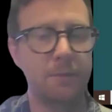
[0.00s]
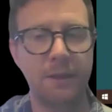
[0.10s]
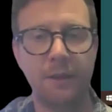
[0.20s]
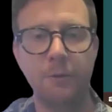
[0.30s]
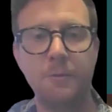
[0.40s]
but
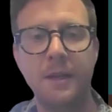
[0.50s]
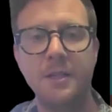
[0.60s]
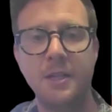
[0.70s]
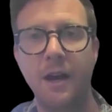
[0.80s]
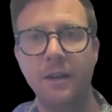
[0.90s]
there will be a
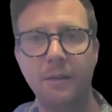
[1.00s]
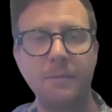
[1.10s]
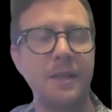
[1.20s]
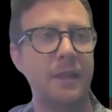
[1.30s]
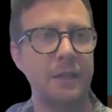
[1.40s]

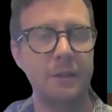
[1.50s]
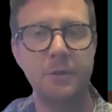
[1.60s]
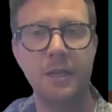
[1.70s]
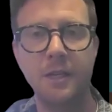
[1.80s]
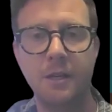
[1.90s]
document that you
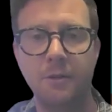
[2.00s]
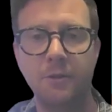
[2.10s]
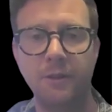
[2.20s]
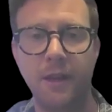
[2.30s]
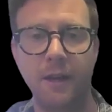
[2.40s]
can
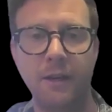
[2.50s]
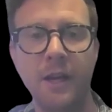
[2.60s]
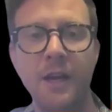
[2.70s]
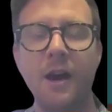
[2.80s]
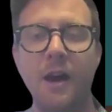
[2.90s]
use there
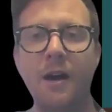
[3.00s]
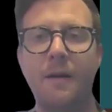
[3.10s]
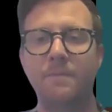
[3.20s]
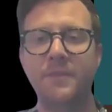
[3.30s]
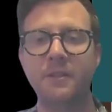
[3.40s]

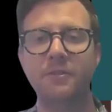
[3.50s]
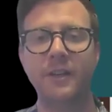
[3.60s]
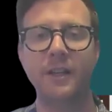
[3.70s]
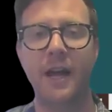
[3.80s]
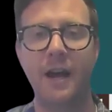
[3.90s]
to
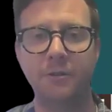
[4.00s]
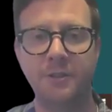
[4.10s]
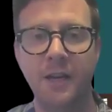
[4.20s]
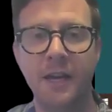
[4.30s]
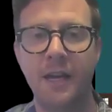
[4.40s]
fill out